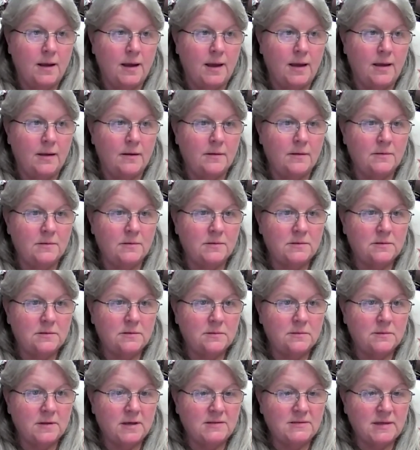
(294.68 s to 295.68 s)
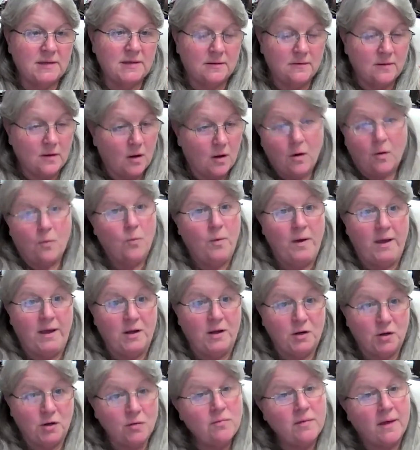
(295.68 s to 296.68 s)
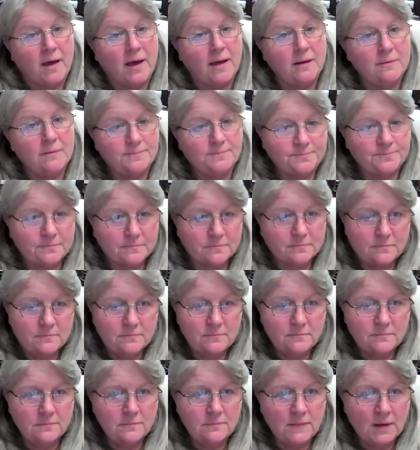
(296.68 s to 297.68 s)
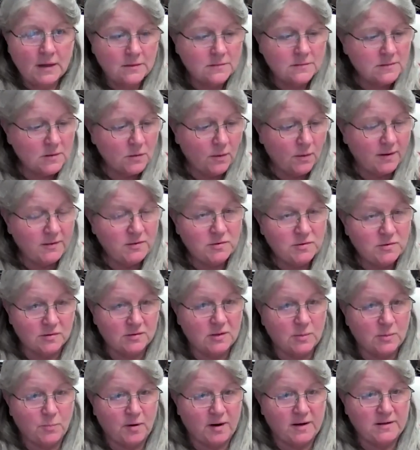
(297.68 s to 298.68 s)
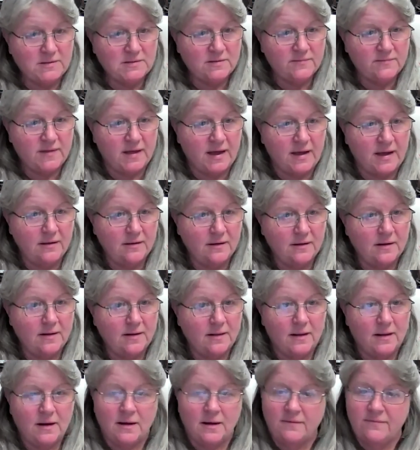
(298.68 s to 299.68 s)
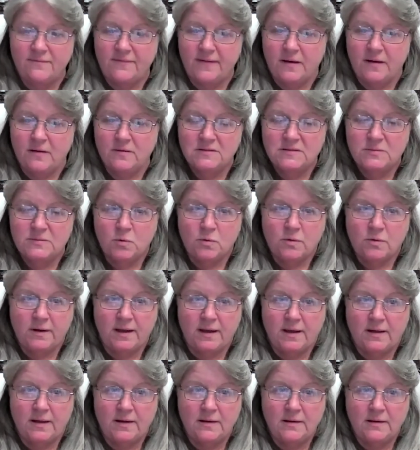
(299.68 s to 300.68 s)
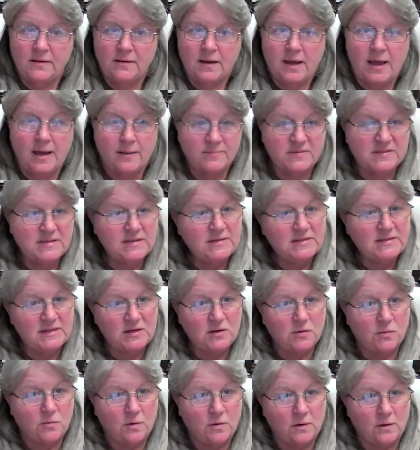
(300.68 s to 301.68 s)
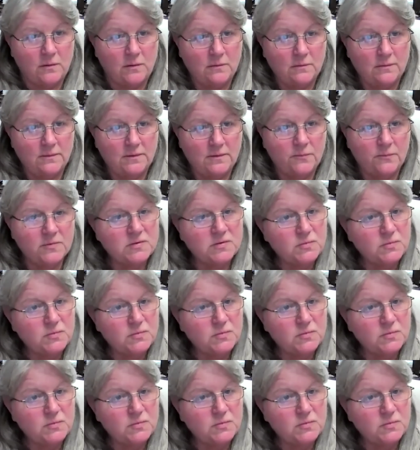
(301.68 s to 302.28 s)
And they said, we can do that. So I took the price of that, and then I found some organic MCT oil that